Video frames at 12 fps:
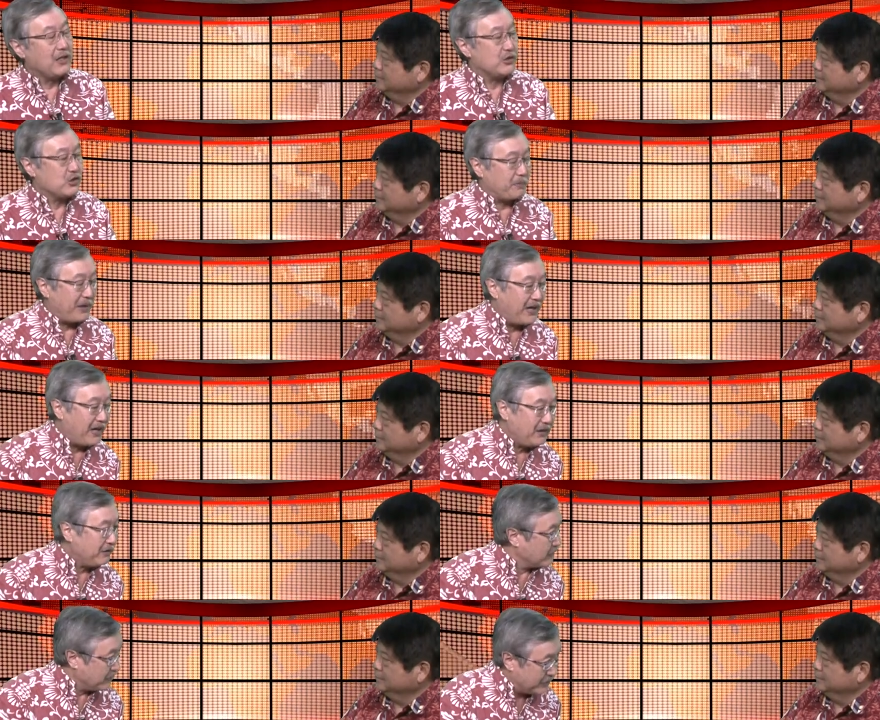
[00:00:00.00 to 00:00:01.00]
Speaker 1: In
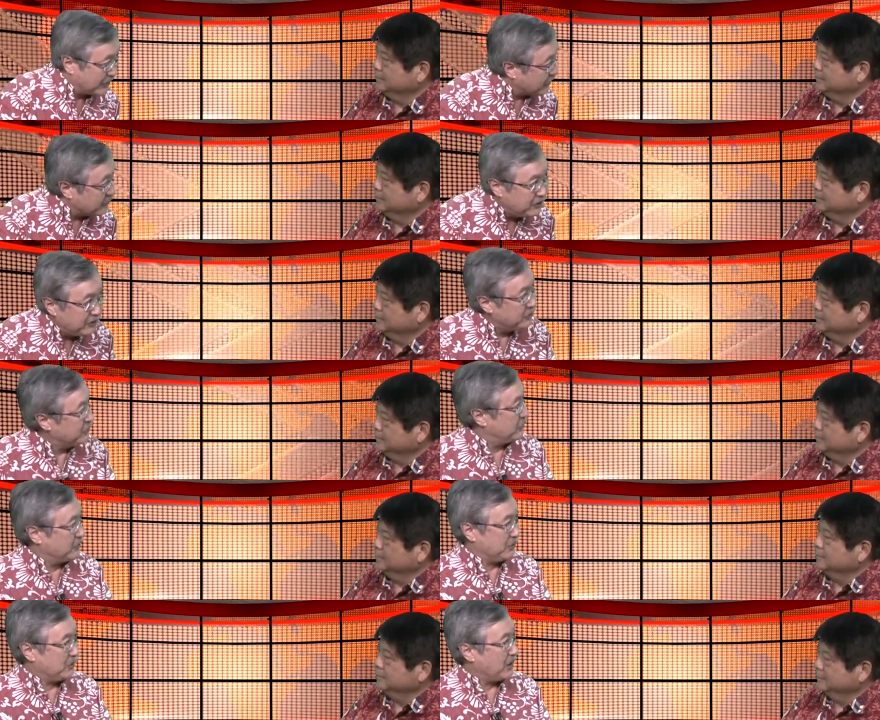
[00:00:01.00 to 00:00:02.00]
Japan, it's continued
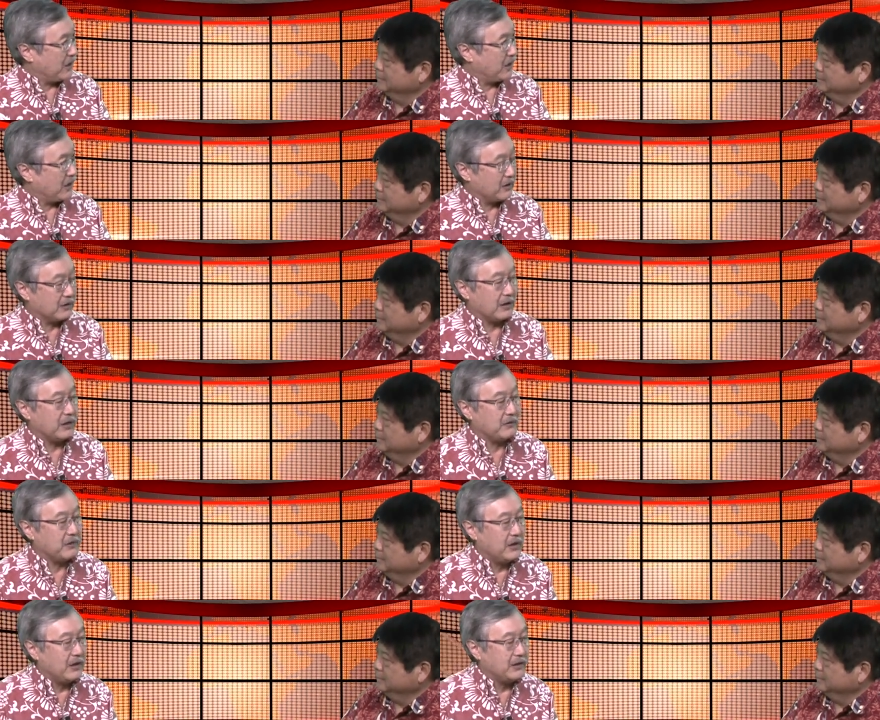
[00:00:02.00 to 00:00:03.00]
to
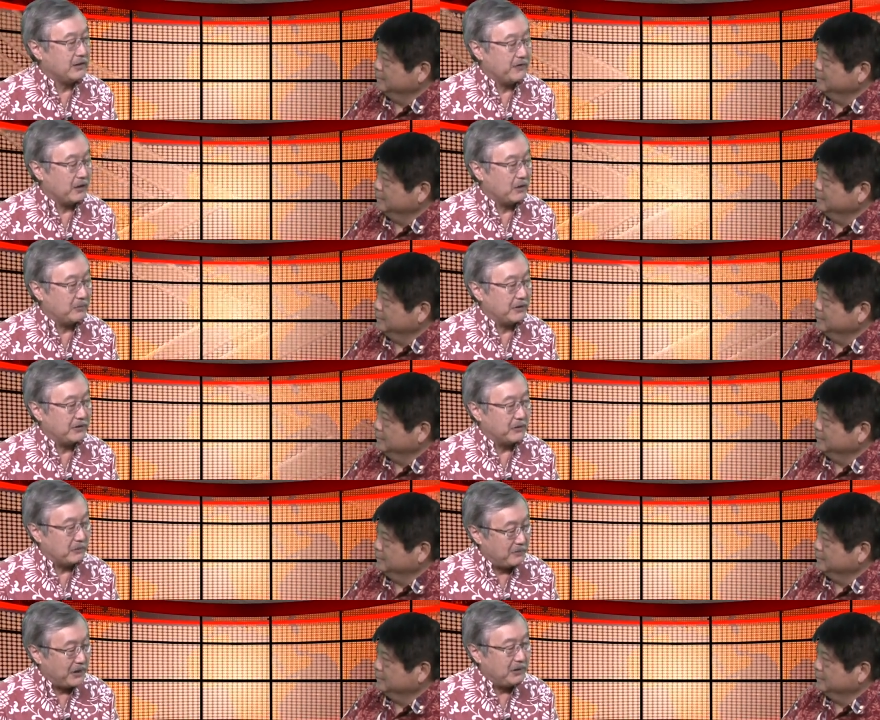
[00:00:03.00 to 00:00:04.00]
develop
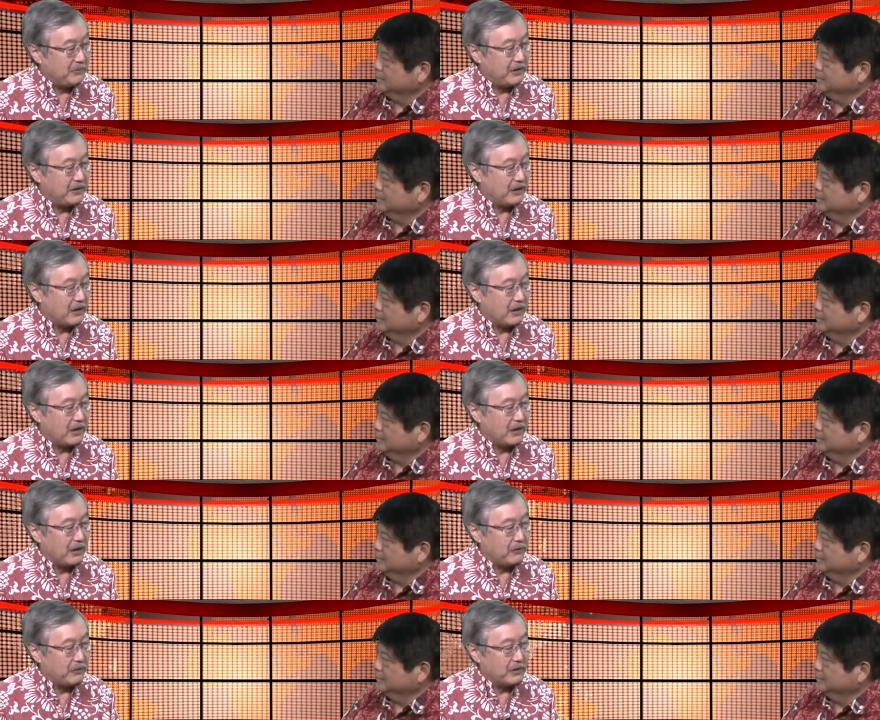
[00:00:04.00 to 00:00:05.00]
in many
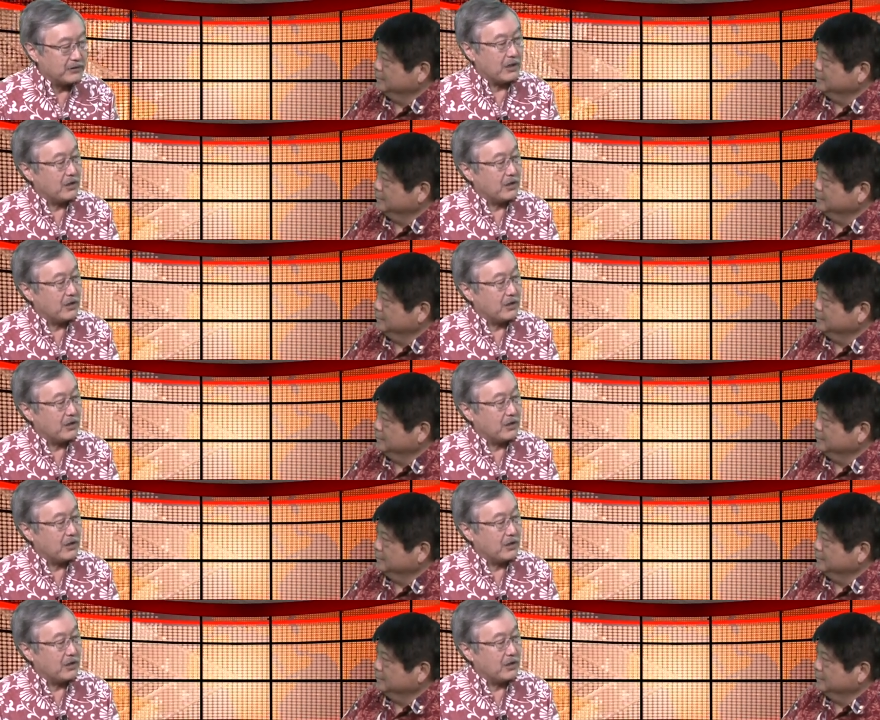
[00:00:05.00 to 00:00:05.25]
areas.